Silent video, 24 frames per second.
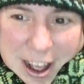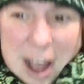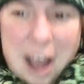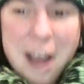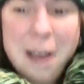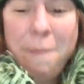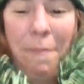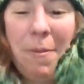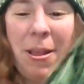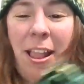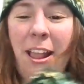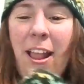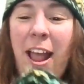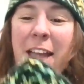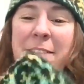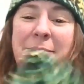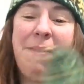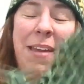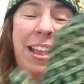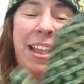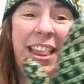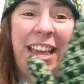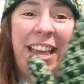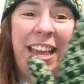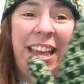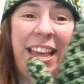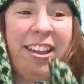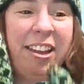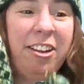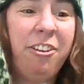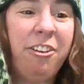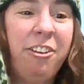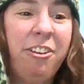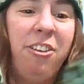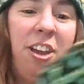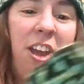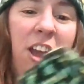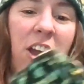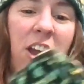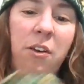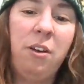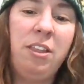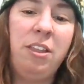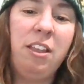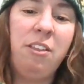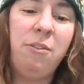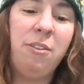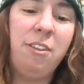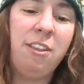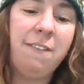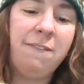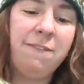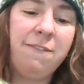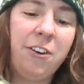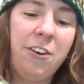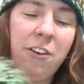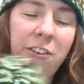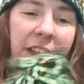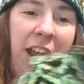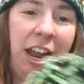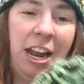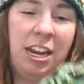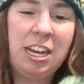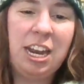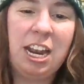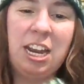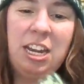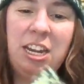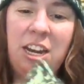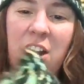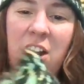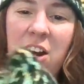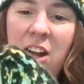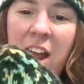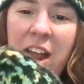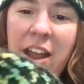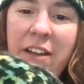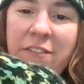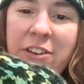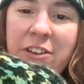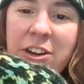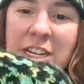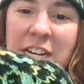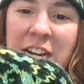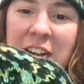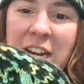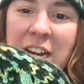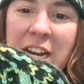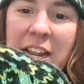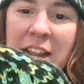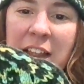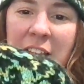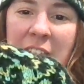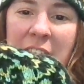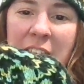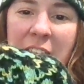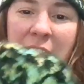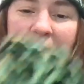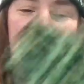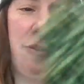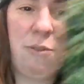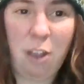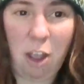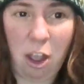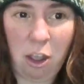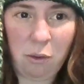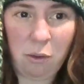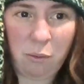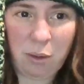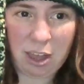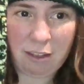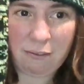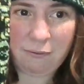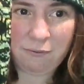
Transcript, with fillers: But I made these years ago, and this was the first hand dyed yarn I ever did, and this was all with